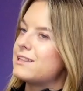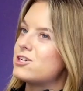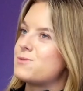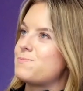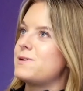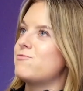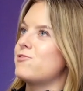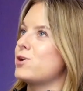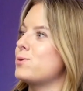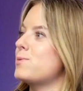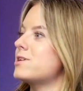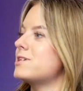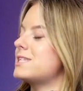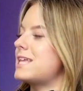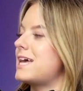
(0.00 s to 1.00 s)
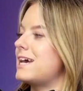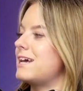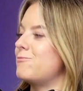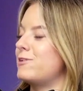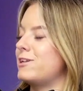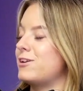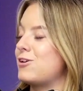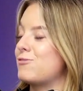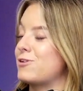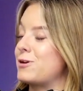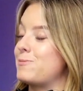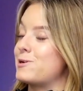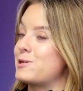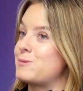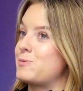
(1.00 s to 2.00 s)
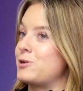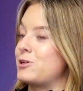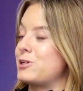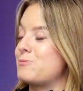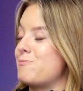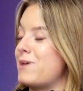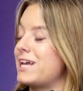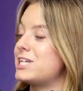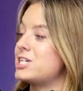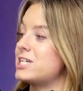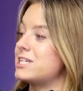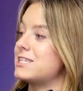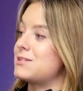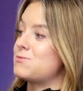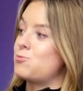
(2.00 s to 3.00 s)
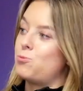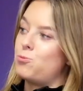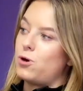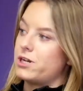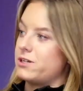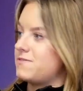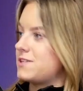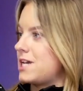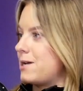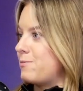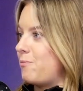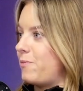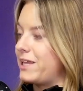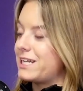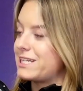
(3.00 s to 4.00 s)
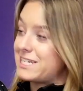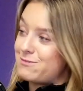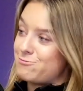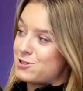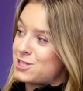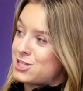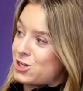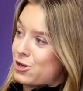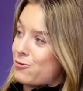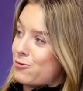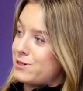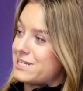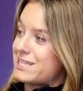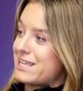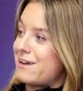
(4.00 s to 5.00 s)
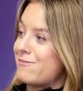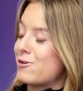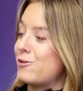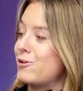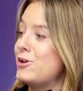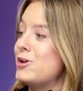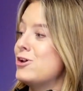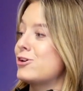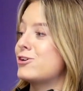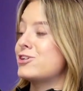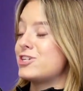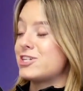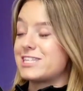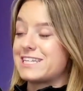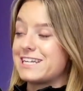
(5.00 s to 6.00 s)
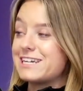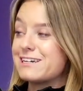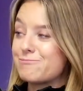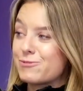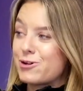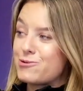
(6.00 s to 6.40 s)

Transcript: And there's been rumours then, well, not rumours, but mentions, what if Simon Middleton was to go into that role? Could you see